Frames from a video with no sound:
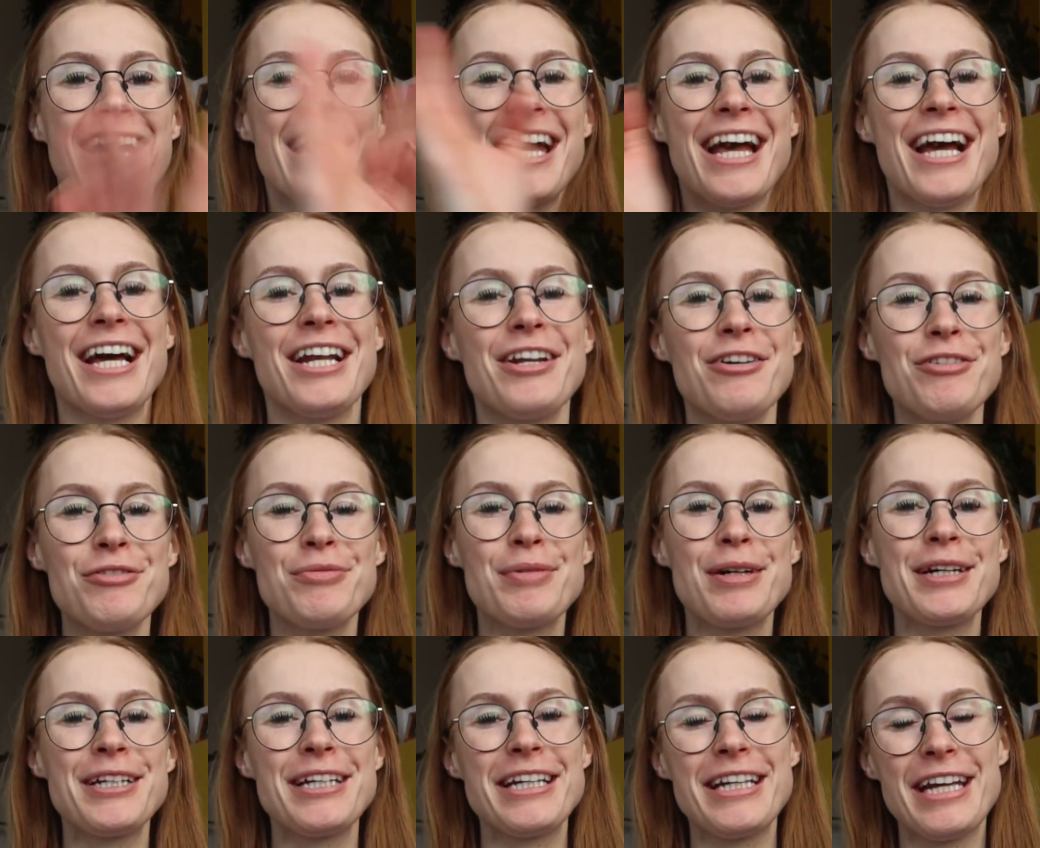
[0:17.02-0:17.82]
Hello
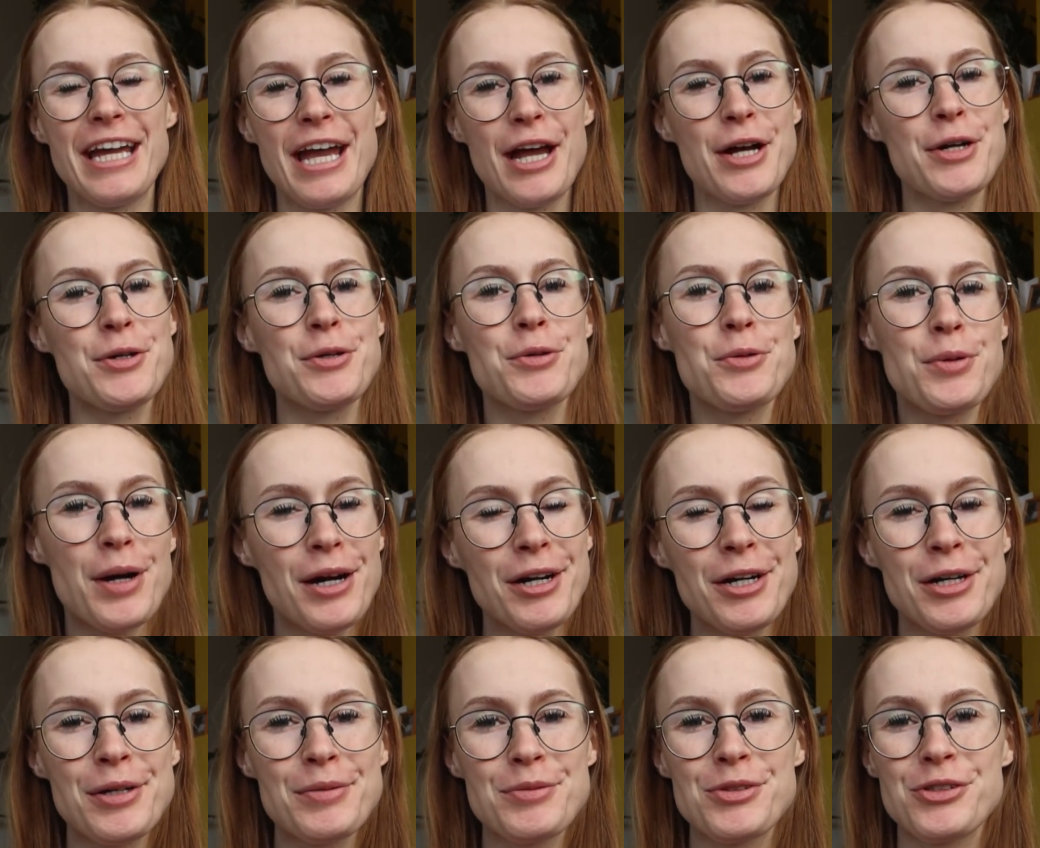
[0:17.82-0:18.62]
everybody and
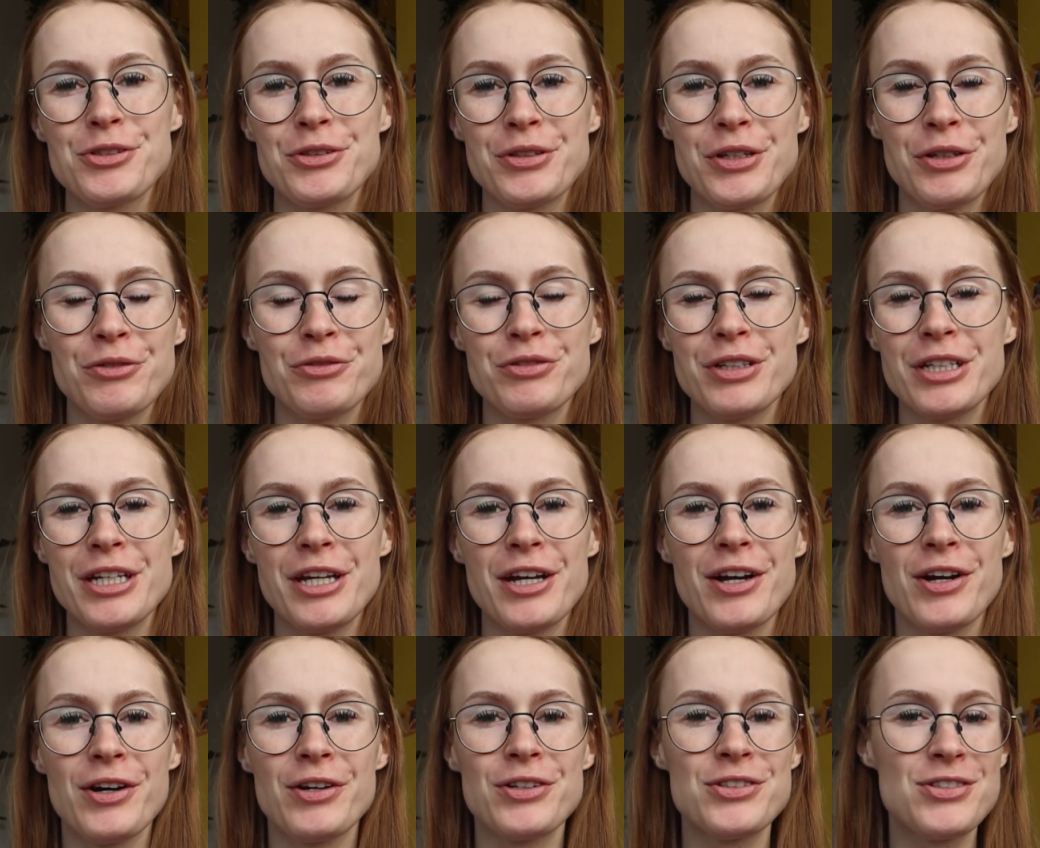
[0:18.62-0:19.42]
welcome to a new
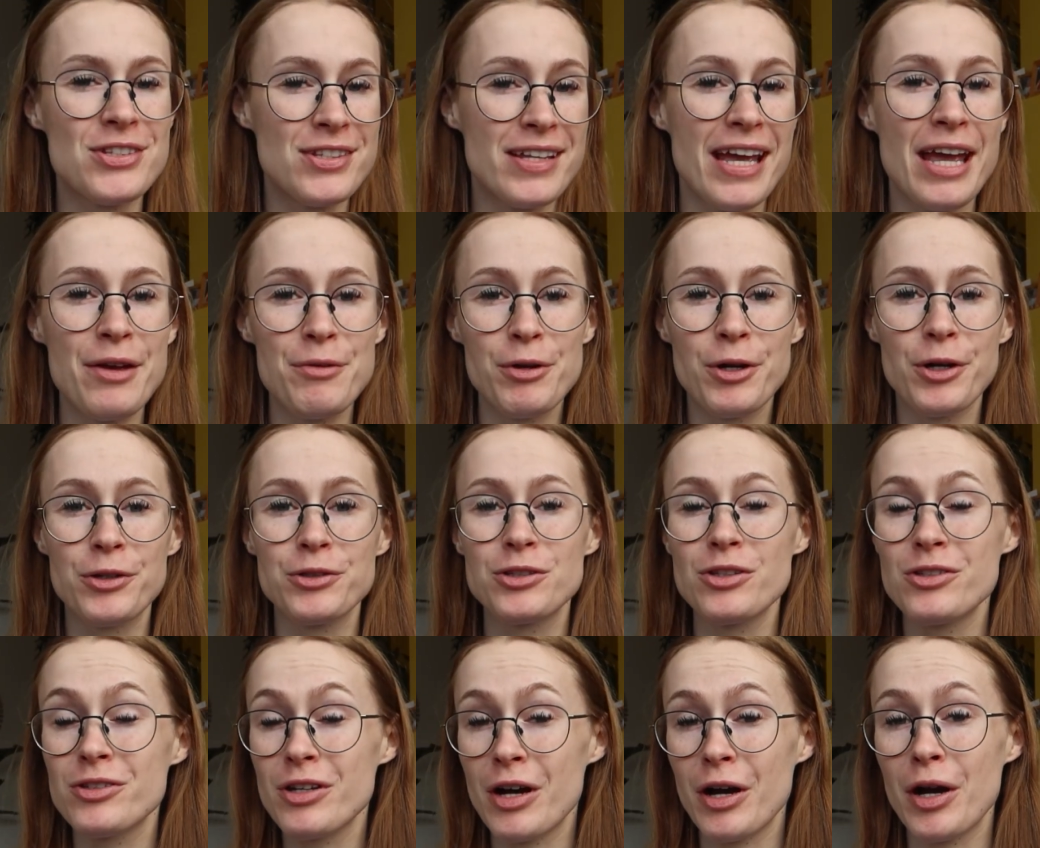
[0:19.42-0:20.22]
video. Today we're going
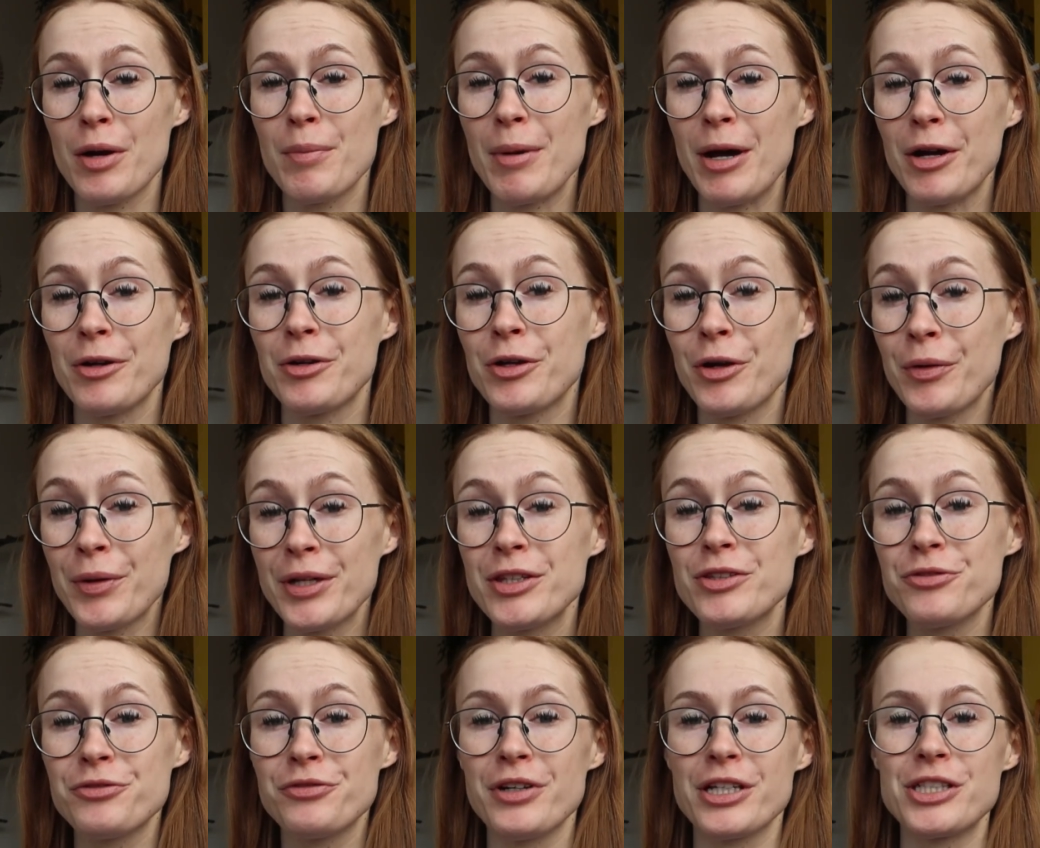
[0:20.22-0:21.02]
to talk about
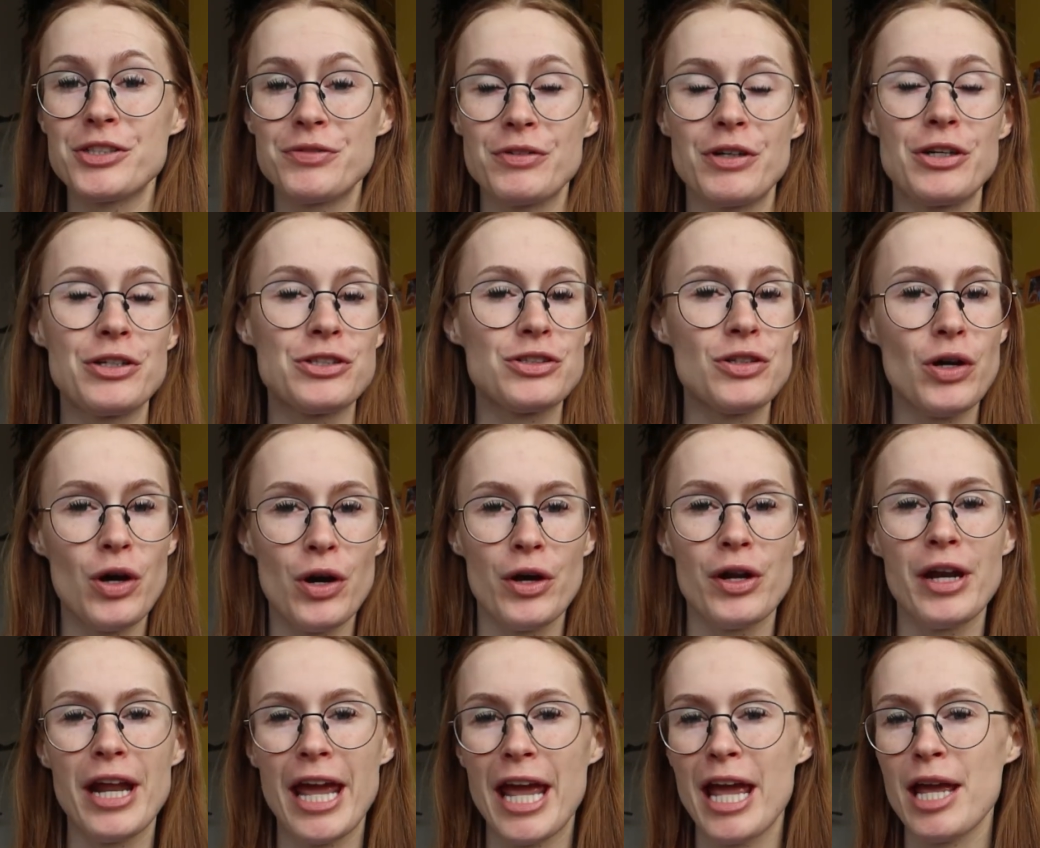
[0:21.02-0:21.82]
going to festivals
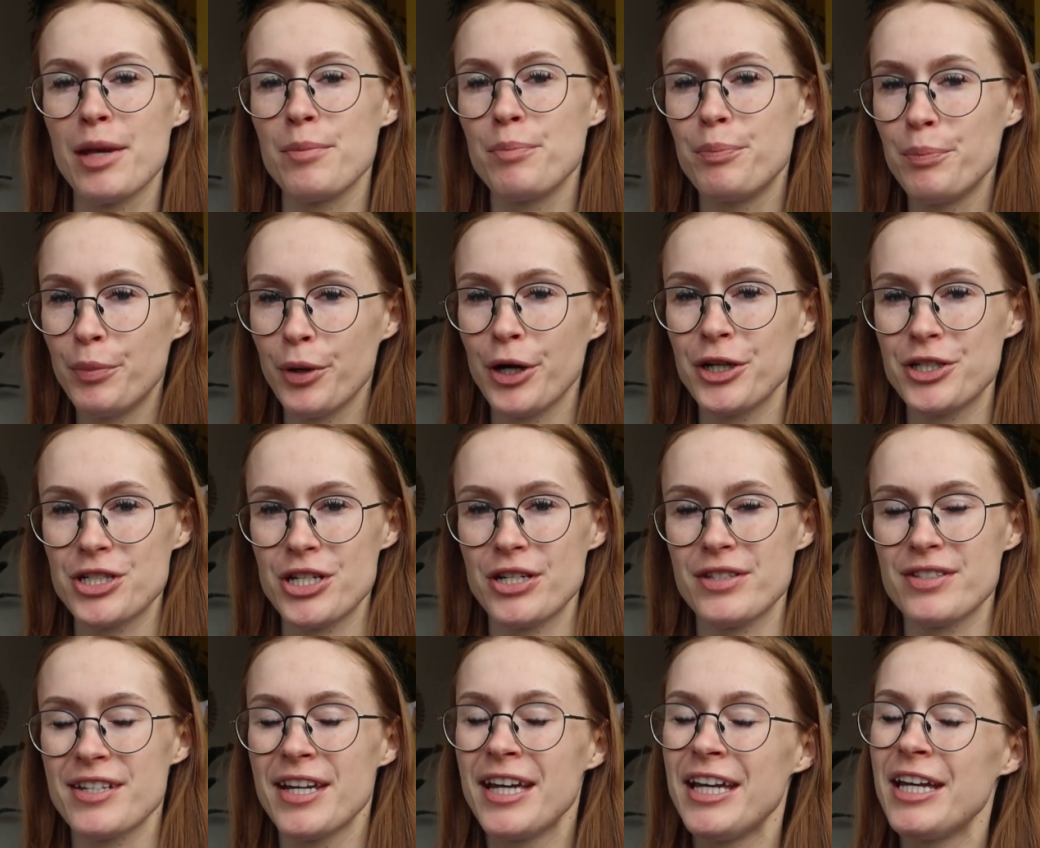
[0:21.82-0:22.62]
on a
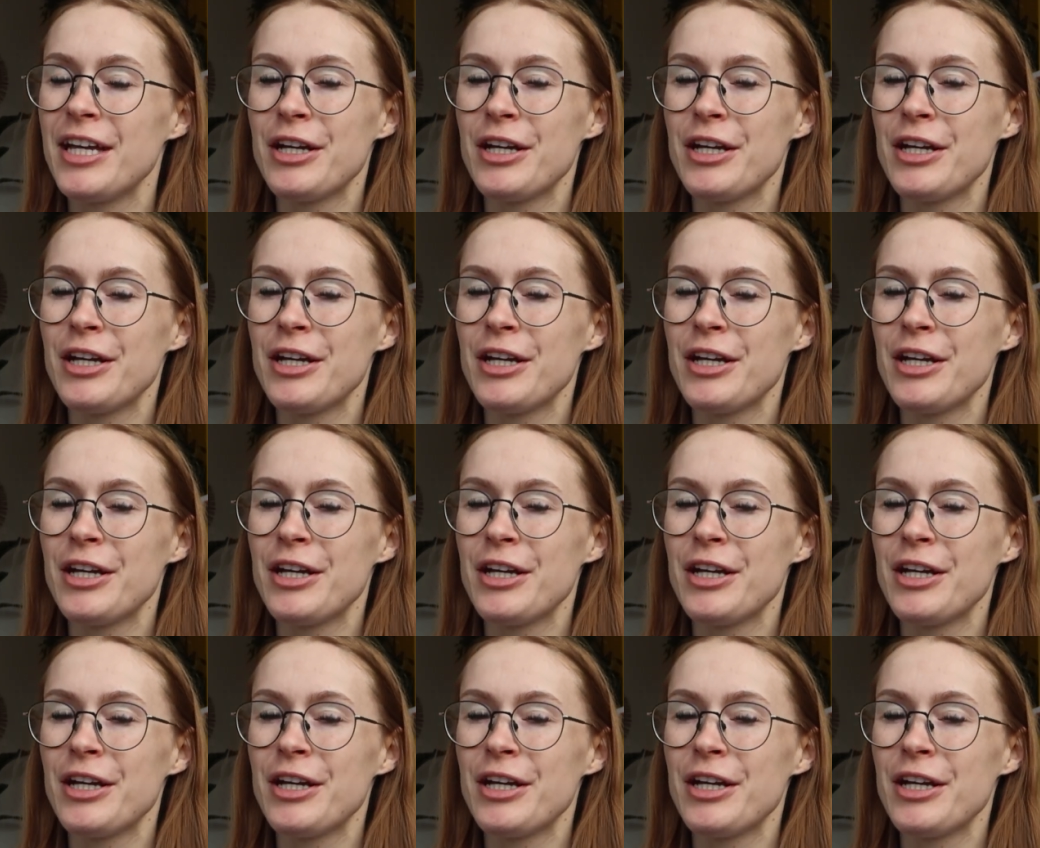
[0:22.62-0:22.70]
budget.